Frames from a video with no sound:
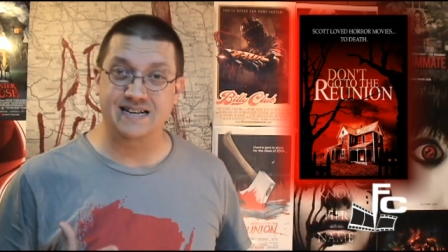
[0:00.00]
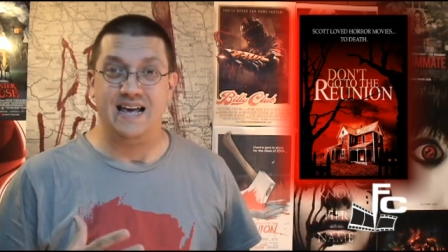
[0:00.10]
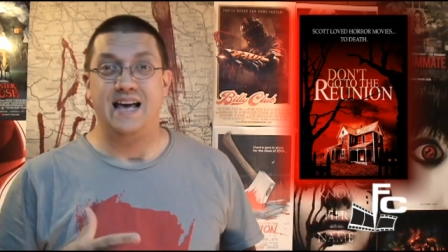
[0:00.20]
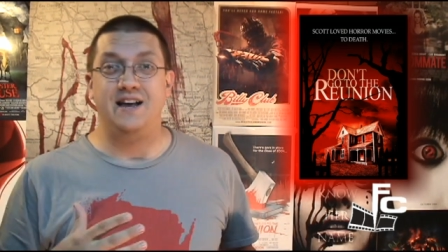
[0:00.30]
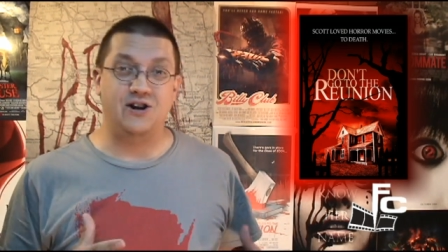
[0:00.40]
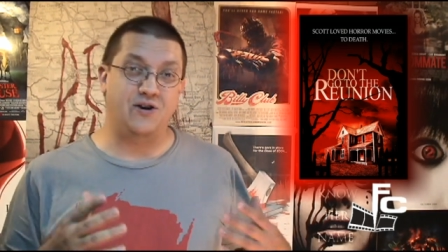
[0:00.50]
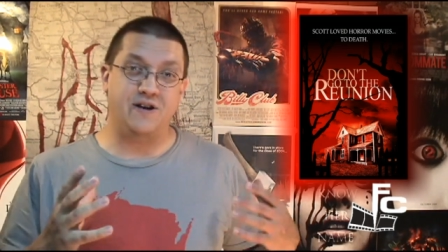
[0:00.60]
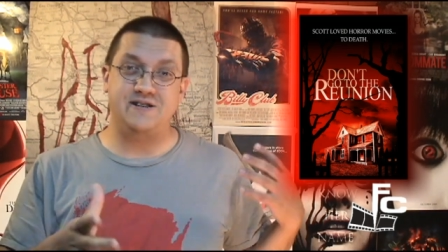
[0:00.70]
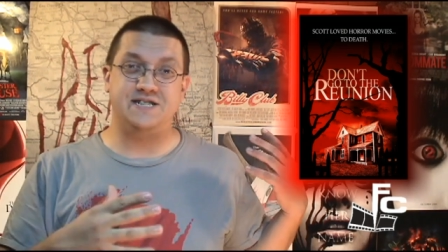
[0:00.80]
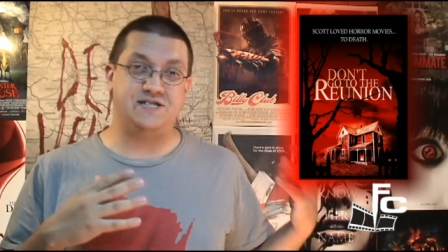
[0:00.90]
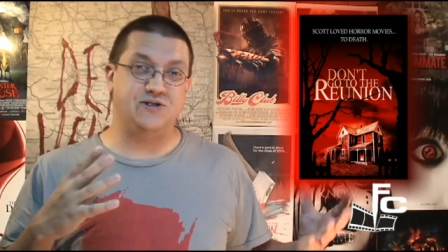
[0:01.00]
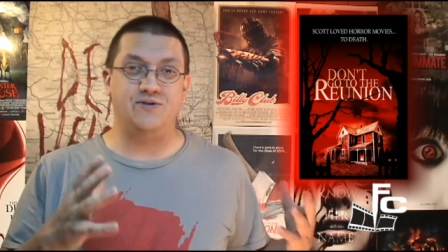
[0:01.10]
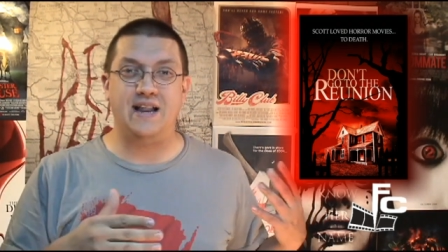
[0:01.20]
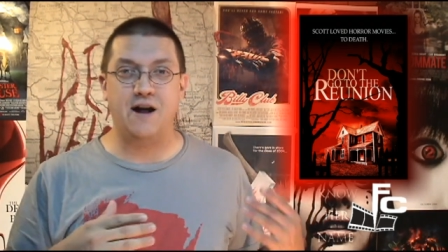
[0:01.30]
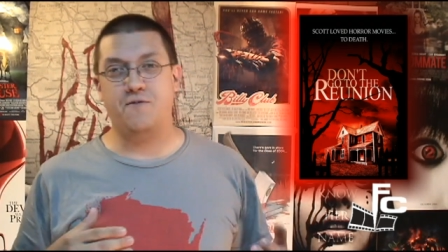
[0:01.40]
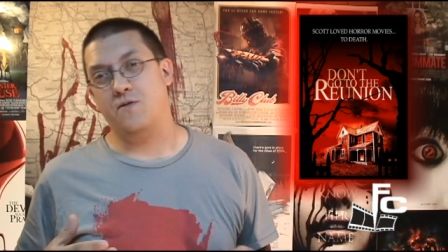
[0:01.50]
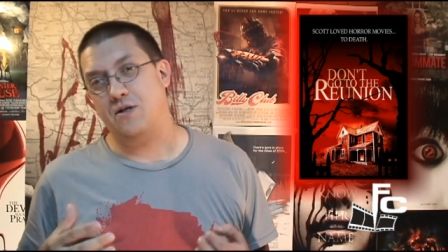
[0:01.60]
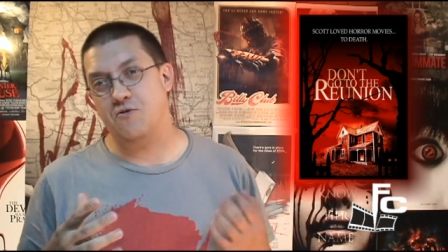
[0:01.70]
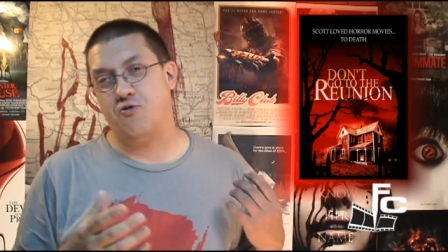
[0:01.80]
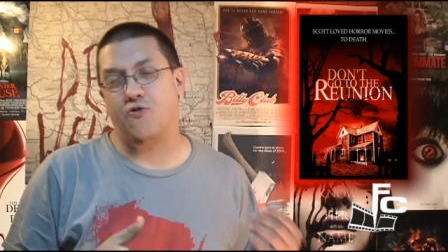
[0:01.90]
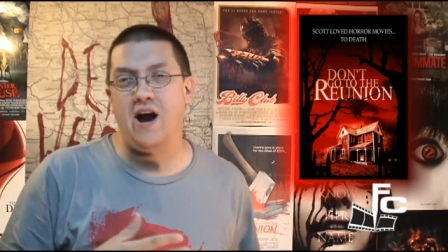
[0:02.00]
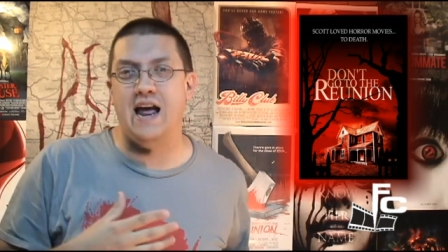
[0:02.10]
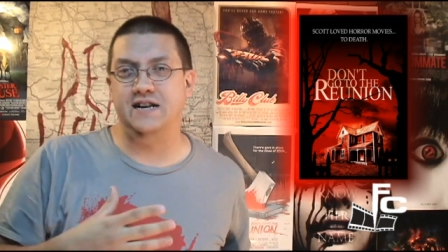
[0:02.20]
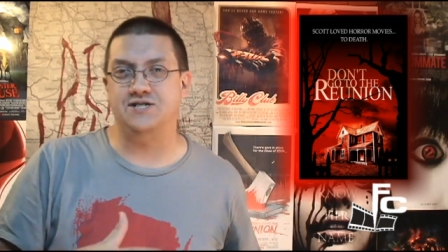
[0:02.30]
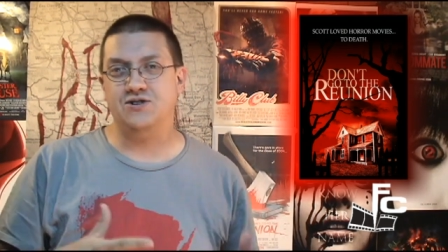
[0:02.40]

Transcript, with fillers: And, you know, they're just doing that for their friends.